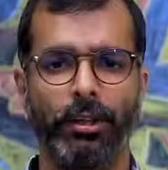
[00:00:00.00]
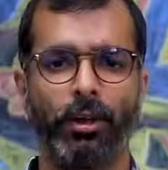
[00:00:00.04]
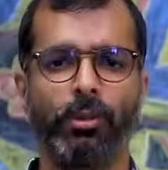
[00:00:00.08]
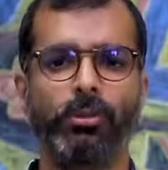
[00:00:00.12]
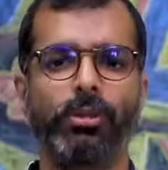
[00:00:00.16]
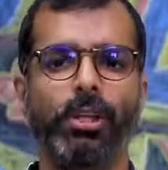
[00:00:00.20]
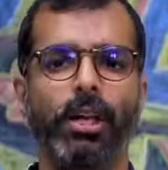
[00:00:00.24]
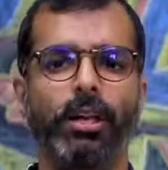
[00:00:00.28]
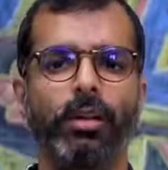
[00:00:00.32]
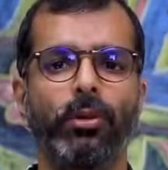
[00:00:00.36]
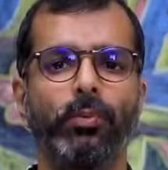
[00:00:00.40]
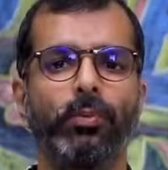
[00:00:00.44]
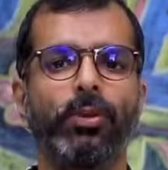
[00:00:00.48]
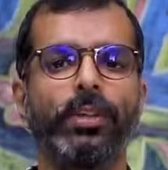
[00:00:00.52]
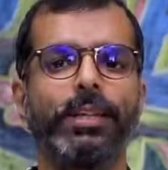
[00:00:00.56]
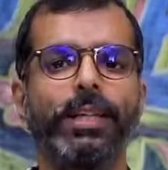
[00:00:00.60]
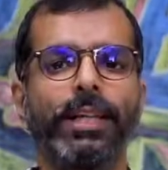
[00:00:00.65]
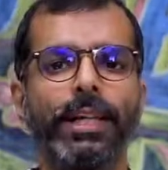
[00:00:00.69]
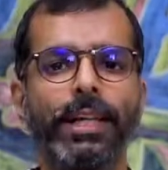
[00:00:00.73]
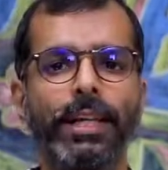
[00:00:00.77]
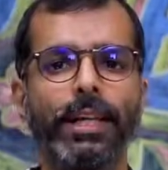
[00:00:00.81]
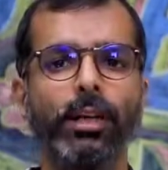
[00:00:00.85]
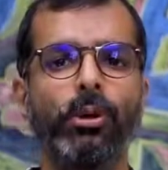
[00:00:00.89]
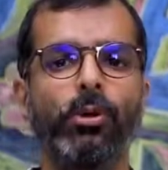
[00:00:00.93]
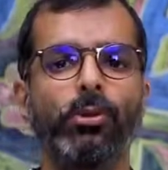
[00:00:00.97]
It all started with the
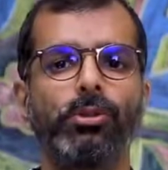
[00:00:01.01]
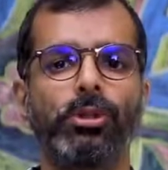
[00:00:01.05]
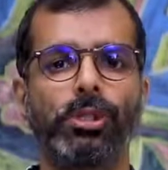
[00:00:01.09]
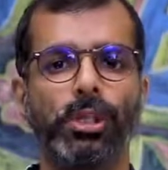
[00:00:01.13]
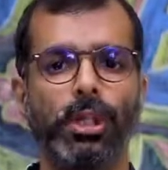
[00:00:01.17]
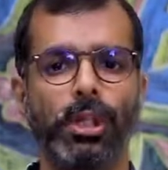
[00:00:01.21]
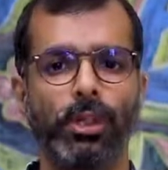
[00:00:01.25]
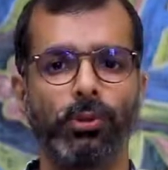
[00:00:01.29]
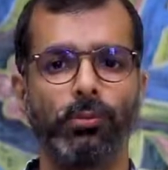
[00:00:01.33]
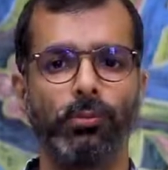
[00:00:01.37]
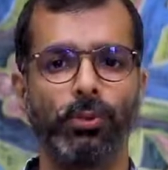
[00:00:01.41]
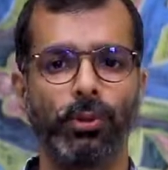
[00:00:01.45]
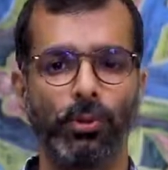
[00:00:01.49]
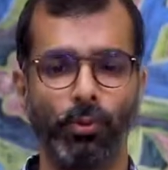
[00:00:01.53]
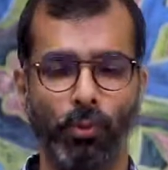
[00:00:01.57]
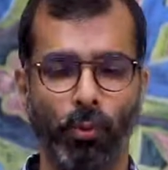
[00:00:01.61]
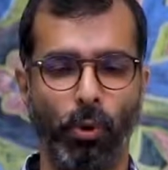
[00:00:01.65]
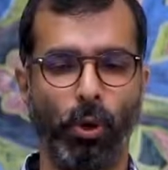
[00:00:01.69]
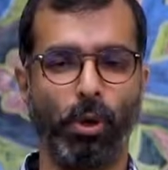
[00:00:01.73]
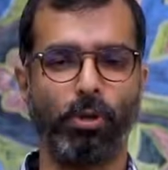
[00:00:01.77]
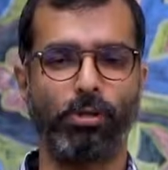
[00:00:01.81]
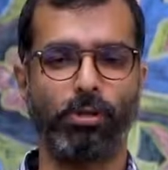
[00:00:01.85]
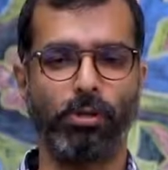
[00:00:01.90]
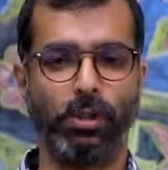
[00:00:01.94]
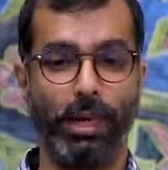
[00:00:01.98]
Indigo CS, which
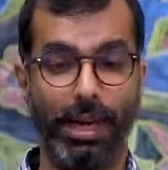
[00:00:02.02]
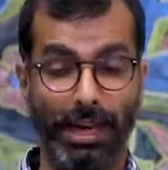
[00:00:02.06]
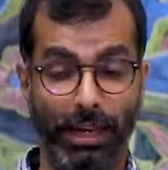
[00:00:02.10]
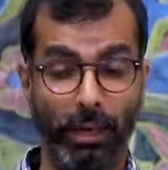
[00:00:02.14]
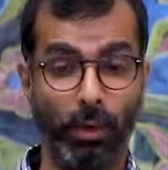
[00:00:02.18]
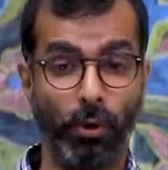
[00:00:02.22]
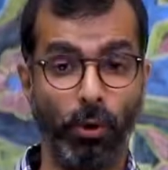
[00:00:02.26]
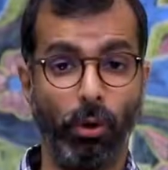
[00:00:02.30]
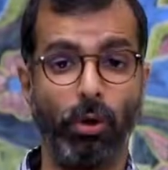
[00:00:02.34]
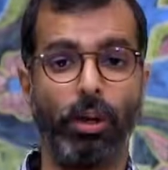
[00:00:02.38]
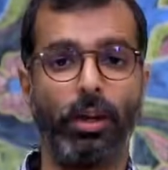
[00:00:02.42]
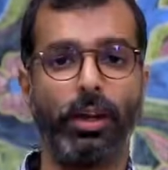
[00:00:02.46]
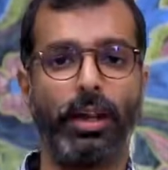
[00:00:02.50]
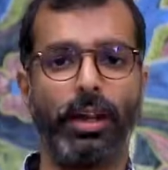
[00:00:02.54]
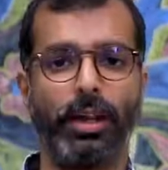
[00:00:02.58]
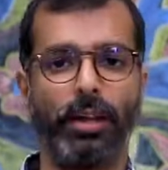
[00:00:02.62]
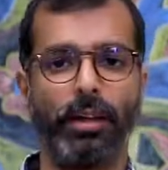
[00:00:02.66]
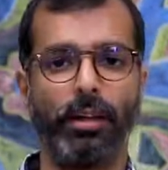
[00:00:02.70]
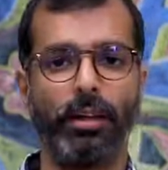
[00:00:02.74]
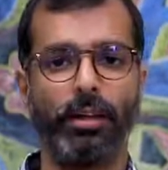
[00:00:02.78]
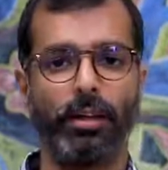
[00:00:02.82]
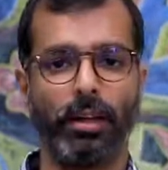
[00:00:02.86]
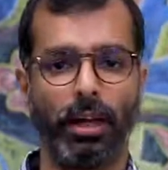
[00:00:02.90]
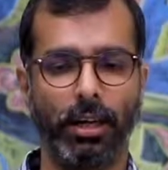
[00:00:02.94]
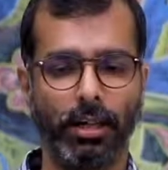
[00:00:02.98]
was and looked
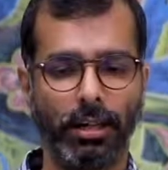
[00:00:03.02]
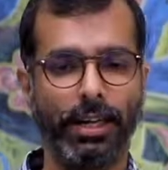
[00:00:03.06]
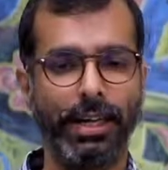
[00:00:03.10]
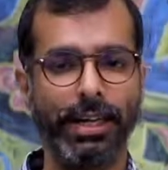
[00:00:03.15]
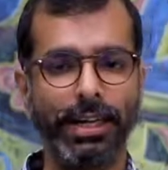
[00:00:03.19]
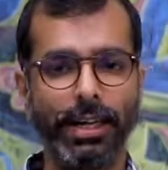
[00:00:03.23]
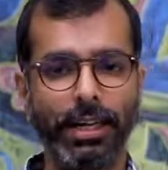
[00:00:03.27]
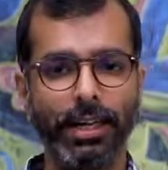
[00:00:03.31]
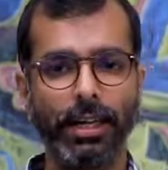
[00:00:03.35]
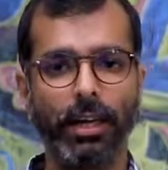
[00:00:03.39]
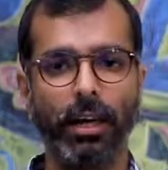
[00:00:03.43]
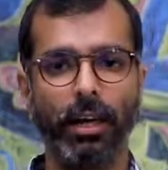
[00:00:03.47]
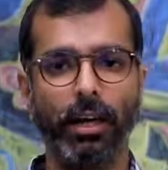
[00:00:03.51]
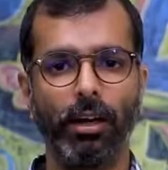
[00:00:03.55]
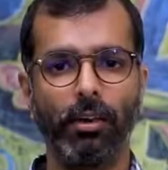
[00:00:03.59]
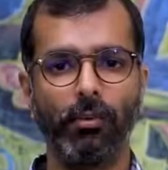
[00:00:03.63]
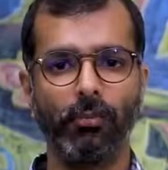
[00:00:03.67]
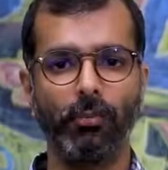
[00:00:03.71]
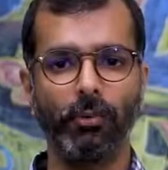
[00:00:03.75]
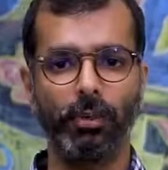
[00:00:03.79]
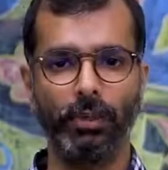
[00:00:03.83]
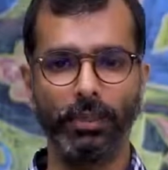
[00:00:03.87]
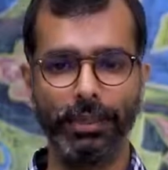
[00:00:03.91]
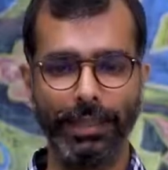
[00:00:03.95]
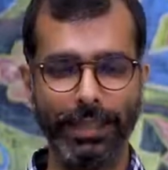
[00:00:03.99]
like a Tata Indica
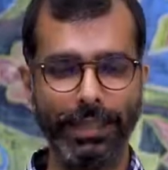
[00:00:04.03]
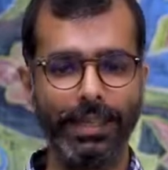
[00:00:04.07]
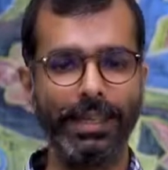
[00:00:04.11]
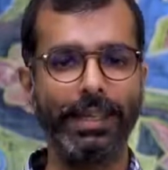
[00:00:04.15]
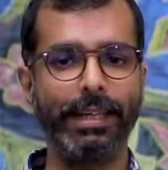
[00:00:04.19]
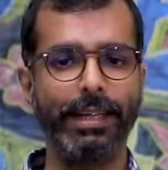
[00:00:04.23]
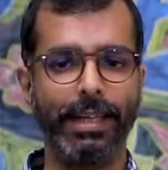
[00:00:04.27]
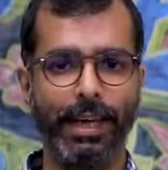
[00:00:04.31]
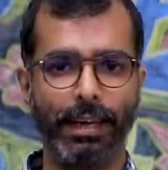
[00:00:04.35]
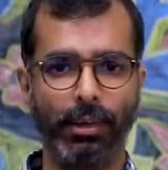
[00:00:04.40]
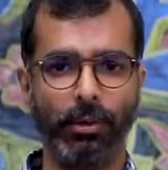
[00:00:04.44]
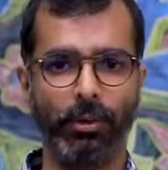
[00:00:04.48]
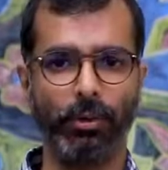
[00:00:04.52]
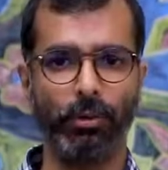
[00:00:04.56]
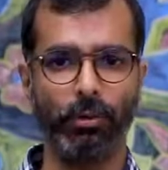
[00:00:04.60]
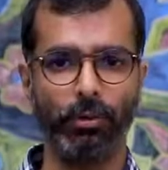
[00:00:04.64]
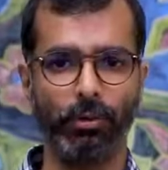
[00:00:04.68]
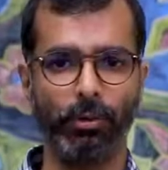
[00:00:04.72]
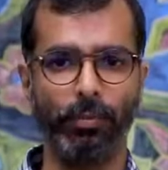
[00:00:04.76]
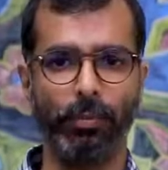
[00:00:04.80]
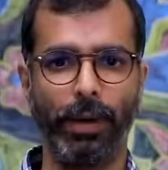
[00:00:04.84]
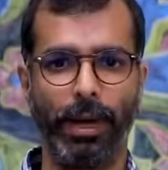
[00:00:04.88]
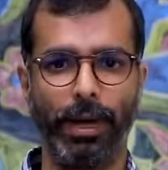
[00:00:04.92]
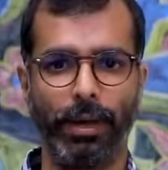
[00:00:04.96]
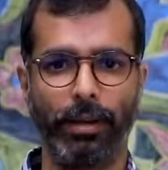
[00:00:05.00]
with a dicky tacked onto
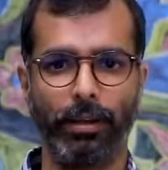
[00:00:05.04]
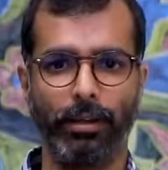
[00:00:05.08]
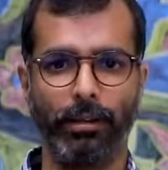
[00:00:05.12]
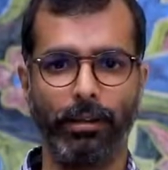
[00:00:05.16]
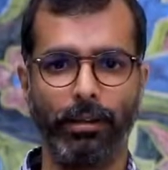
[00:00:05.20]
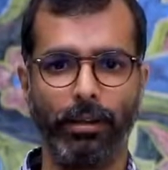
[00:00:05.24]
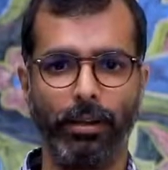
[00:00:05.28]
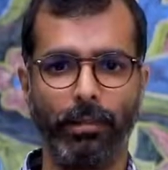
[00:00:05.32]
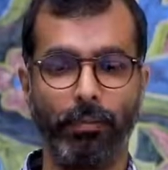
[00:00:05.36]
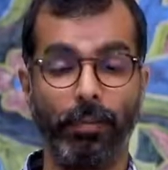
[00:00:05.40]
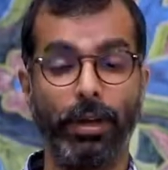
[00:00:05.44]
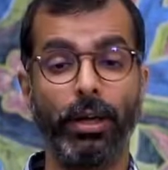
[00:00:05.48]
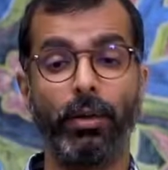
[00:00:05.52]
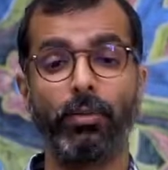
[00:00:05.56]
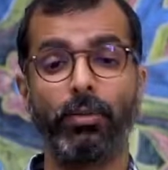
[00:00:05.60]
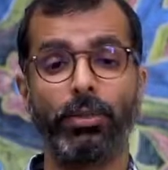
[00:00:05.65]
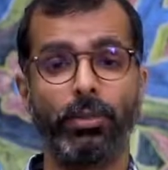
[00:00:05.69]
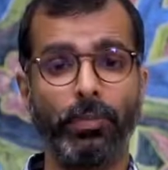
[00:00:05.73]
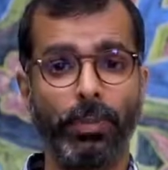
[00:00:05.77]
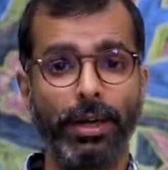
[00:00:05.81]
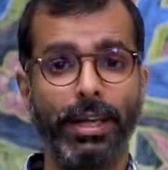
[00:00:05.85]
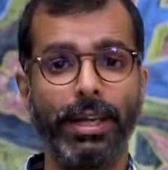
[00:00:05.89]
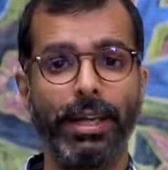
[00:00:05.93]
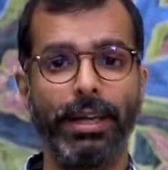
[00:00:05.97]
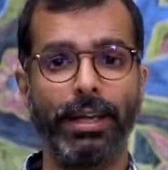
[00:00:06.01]
the back. But it was a
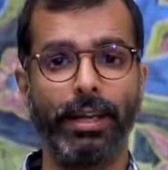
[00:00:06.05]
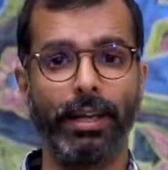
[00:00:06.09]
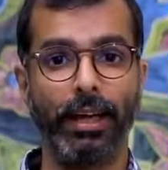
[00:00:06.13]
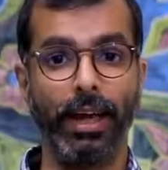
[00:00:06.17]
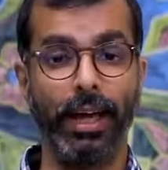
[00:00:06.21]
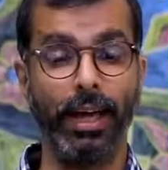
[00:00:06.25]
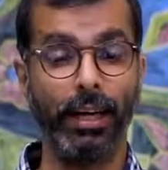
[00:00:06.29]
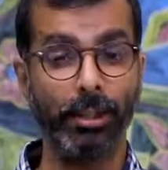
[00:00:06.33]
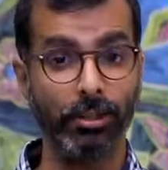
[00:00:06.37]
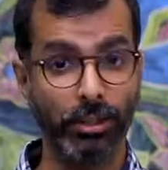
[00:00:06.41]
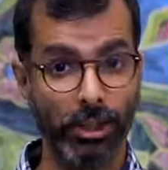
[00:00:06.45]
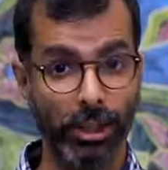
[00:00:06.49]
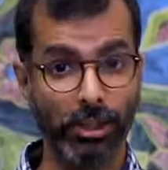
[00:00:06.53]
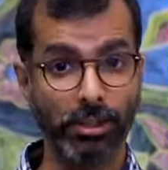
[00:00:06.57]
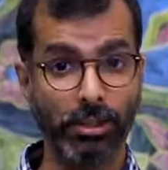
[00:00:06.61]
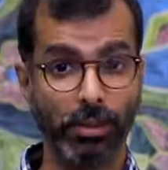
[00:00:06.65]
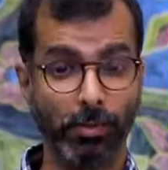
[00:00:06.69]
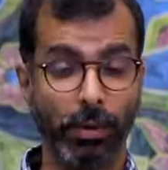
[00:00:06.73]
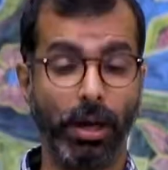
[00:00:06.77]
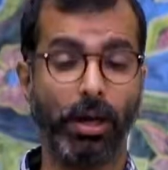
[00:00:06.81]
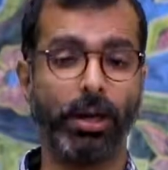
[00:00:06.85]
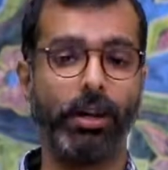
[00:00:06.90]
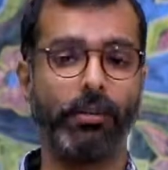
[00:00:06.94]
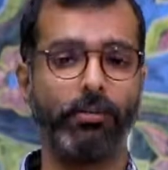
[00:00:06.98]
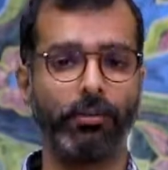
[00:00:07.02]
beginning and it changed the
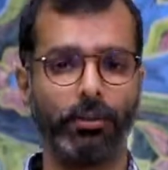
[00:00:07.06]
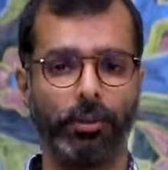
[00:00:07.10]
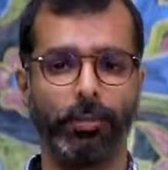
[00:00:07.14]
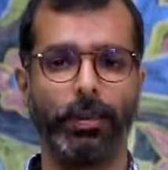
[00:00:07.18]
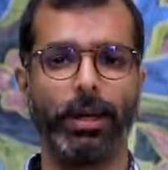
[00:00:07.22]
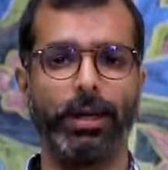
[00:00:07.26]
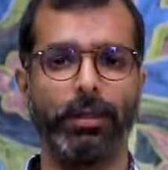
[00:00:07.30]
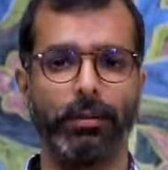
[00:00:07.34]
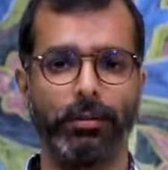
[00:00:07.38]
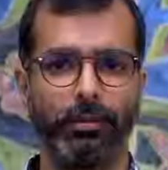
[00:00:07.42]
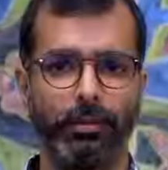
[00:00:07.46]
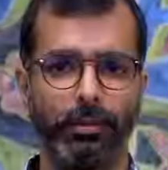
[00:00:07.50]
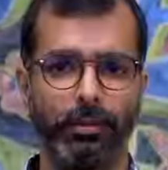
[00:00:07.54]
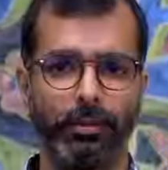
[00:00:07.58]
market for the better.